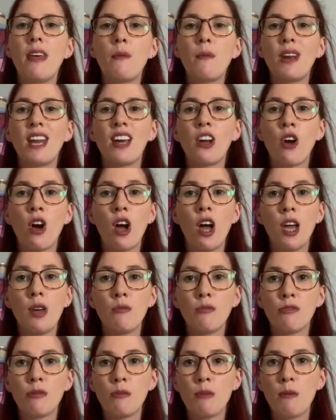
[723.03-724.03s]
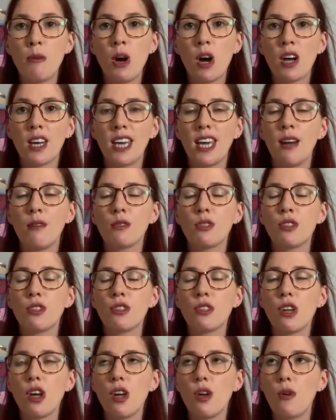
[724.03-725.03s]
then when I got home from the market, I was
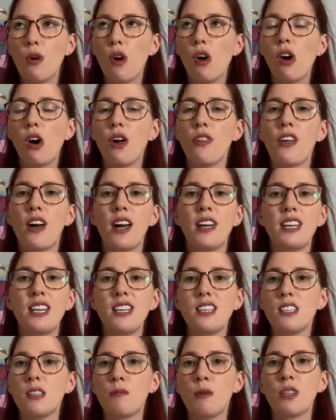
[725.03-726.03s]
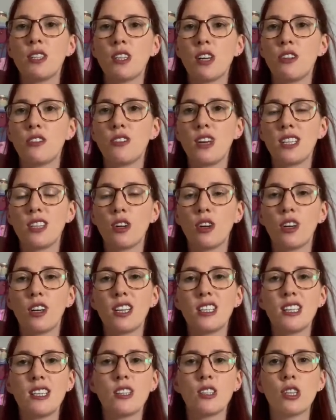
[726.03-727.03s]
so hot that I needed to put sundress on
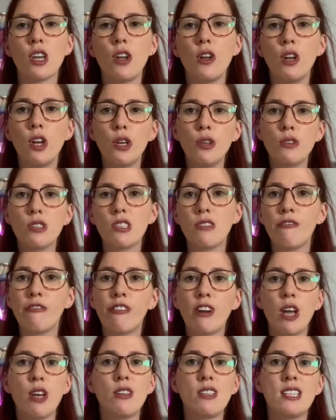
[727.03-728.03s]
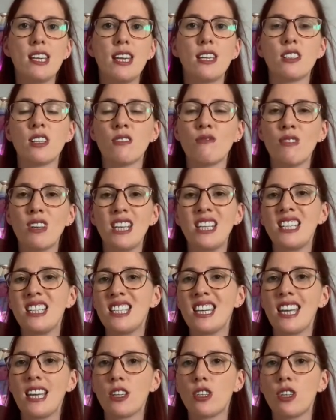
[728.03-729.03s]
because it's so loose and floaty, it doesn't really
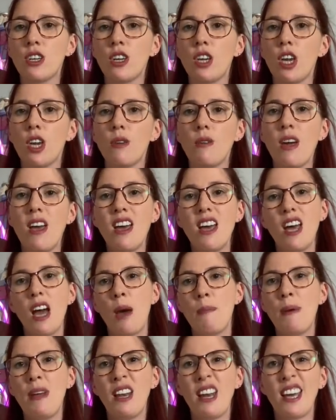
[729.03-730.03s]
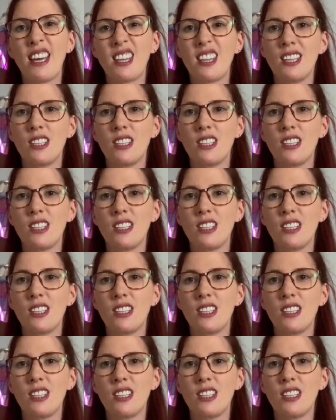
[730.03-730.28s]
stick to you, a bit like